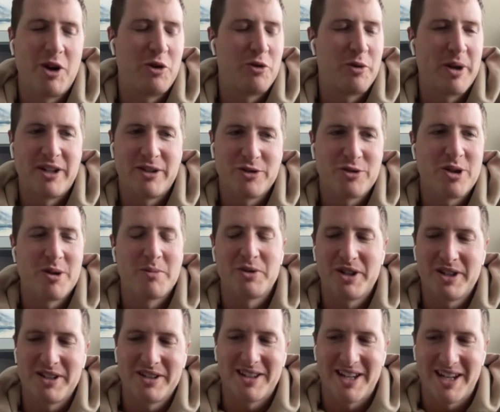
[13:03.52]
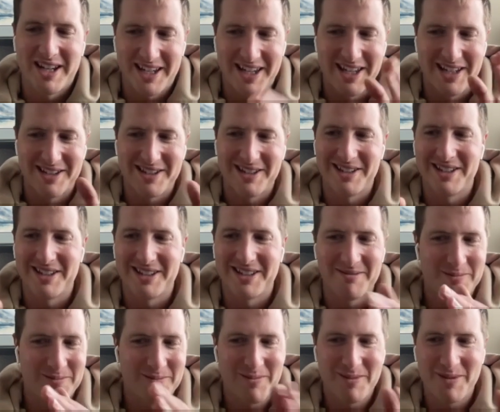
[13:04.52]
great description. Is like it's a
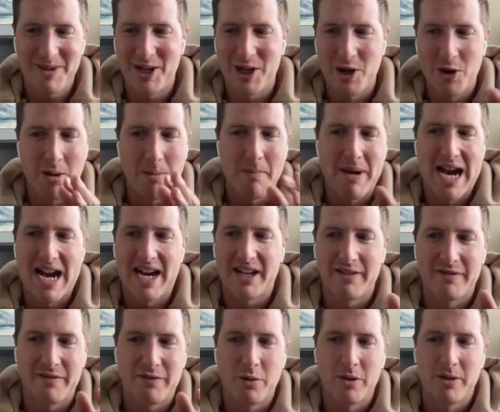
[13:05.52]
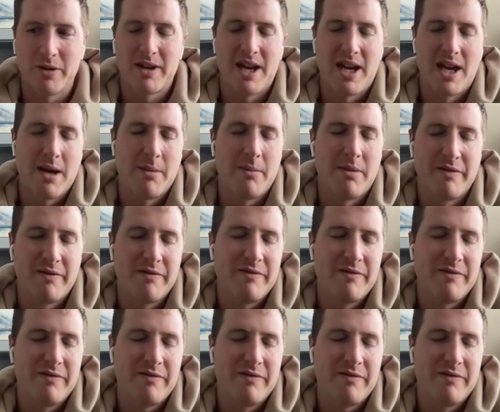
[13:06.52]
back and forth game of